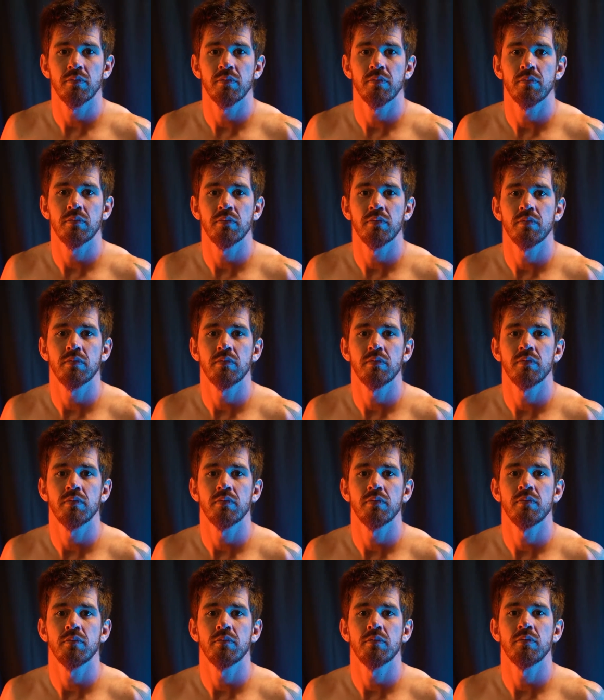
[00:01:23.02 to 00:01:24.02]

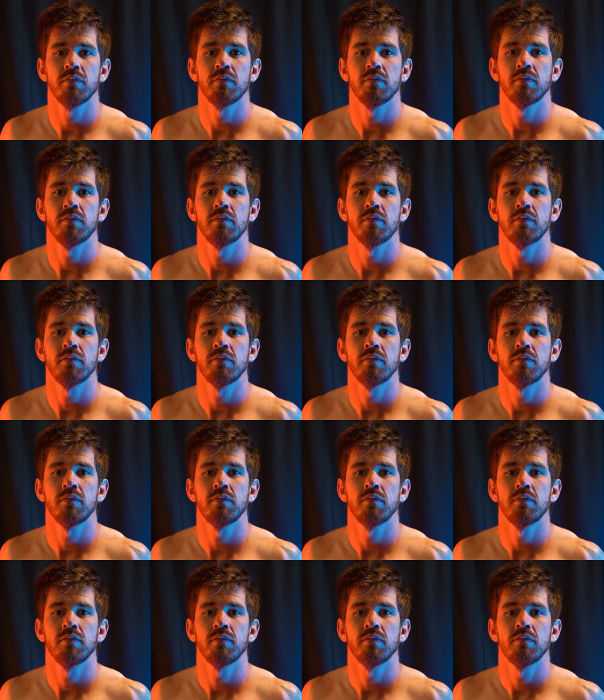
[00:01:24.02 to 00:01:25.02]

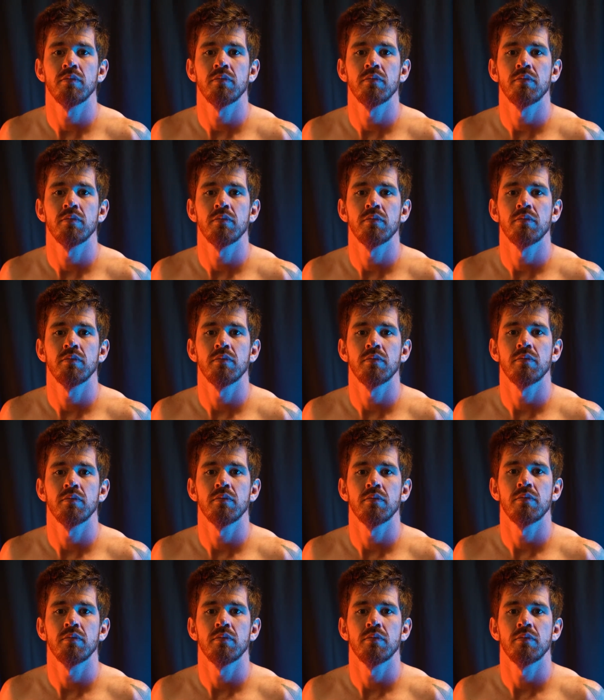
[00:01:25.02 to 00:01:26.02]

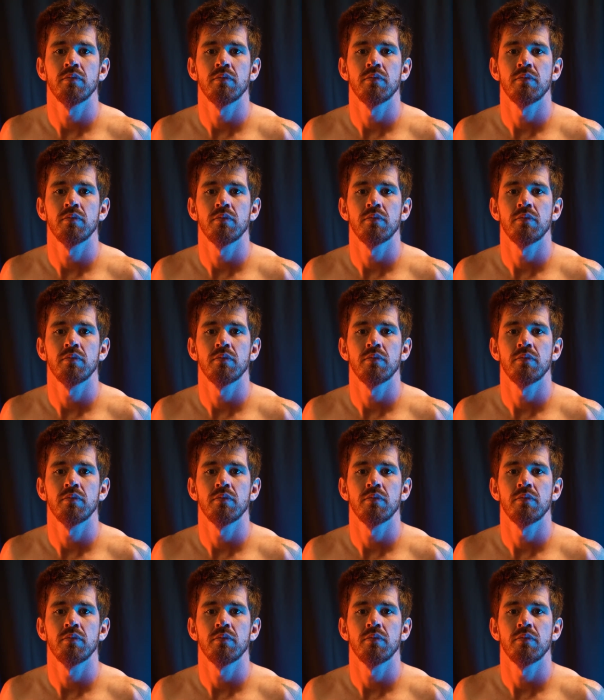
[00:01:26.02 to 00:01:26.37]
Nothing is said.